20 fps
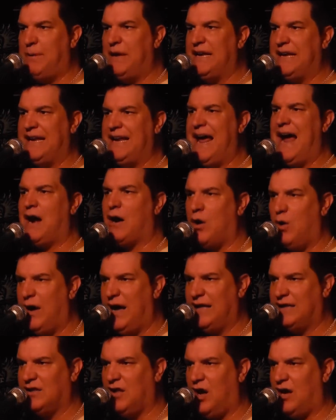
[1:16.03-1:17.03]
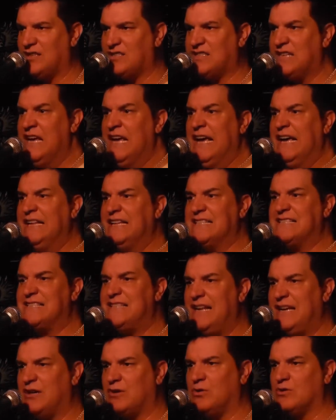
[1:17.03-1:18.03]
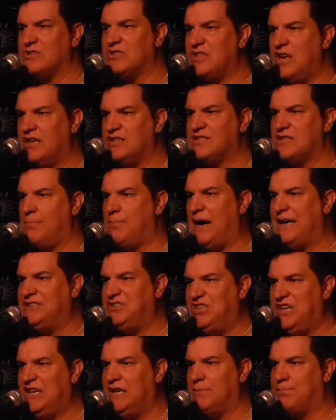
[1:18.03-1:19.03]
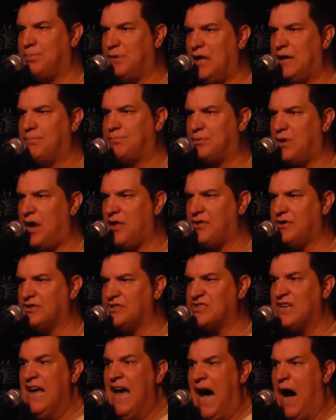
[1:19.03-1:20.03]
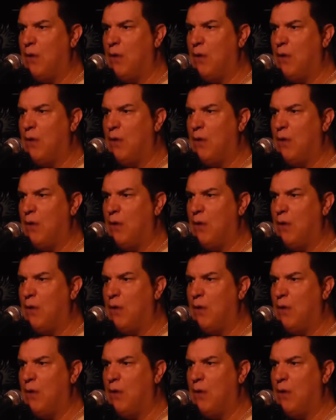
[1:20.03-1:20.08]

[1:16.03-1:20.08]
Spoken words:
be it an arrowhead lost in the cynical sons of my cheated blood brothers.